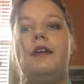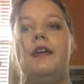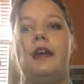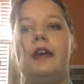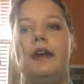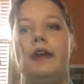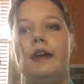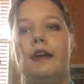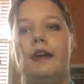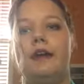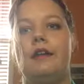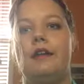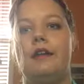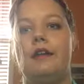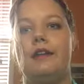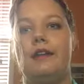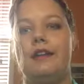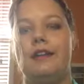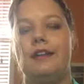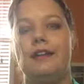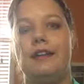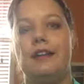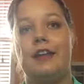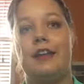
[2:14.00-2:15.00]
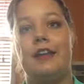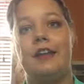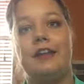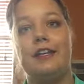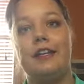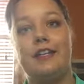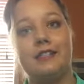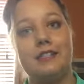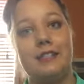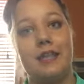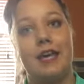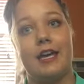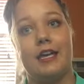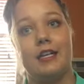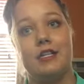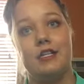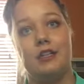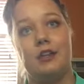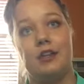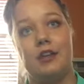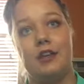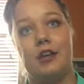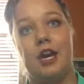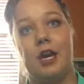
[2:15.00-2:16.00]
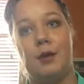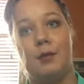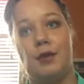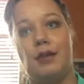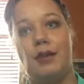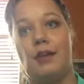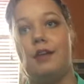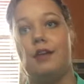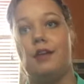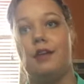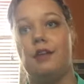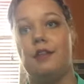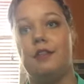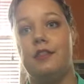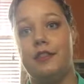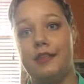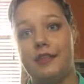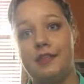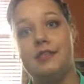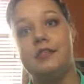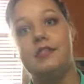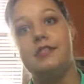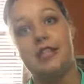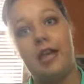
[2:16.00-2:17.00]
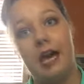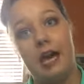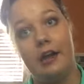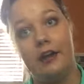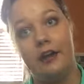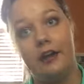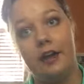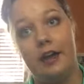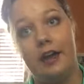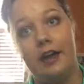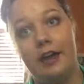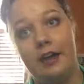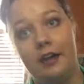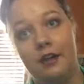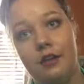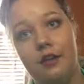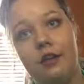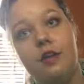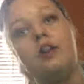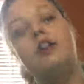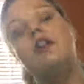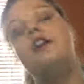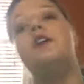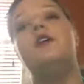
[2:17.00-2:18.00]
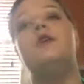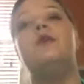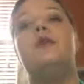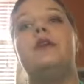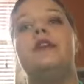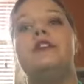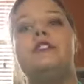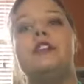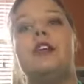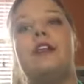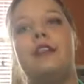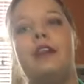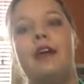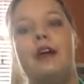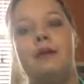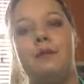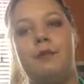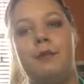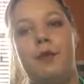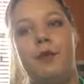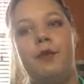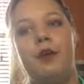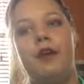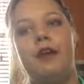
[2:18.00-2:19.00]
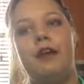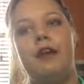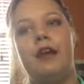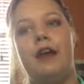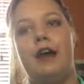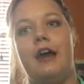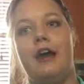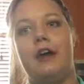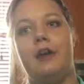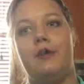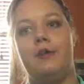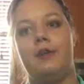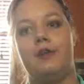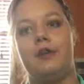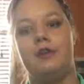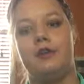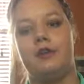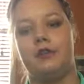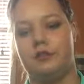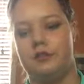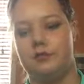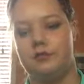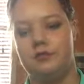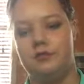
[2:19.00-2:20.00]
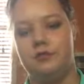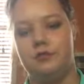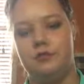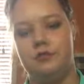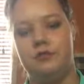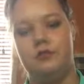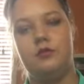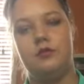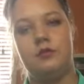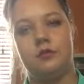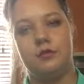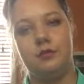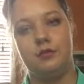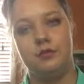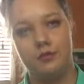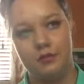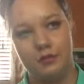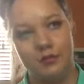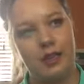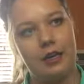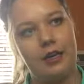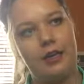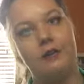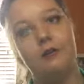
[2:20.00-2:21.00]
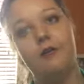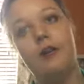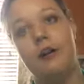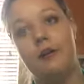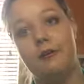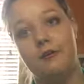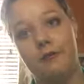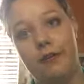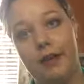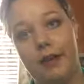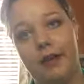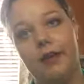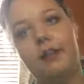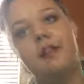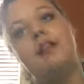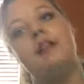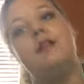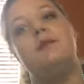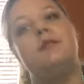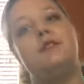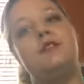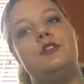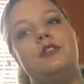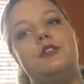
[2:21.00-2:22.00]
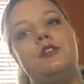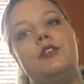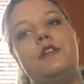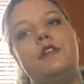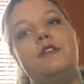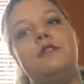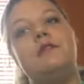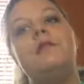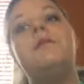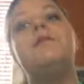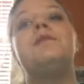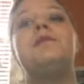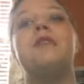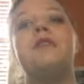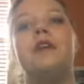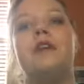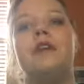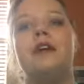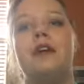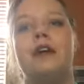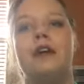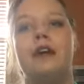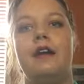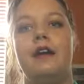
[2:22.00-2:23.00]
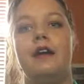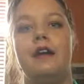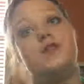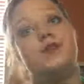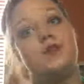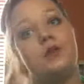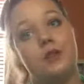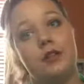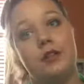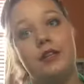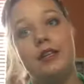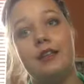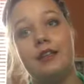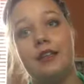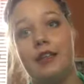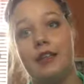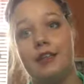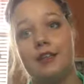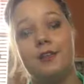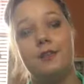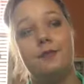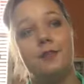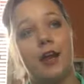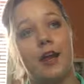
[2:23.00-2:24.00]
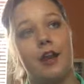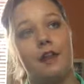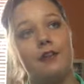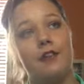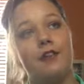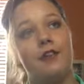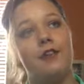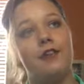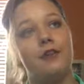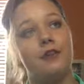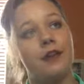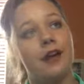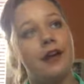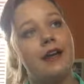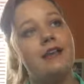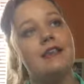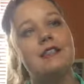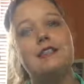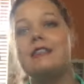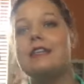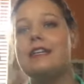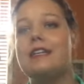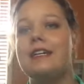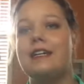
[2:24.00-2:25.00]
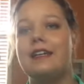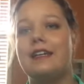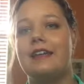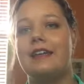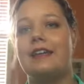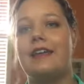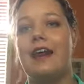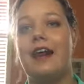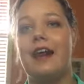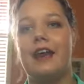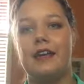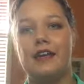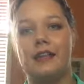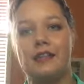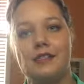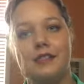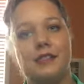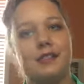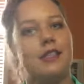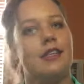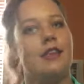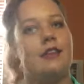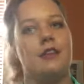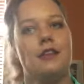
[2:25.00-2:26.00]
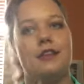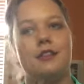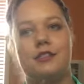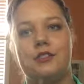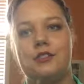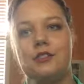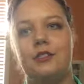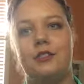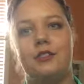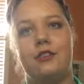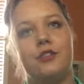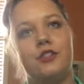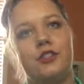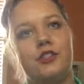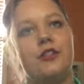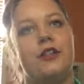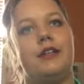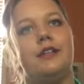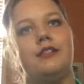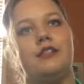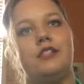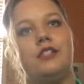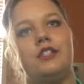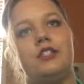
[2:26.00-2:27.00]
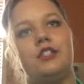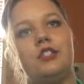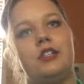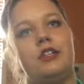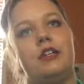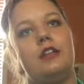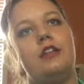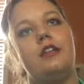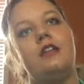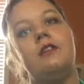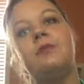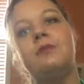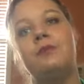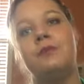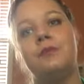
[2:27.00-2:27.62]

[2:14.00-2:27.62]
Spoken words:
And he's actually coming this Saturday, which at that point I will kind of unveil him to you. I just really like the fact that you guys can kind of see this little transition.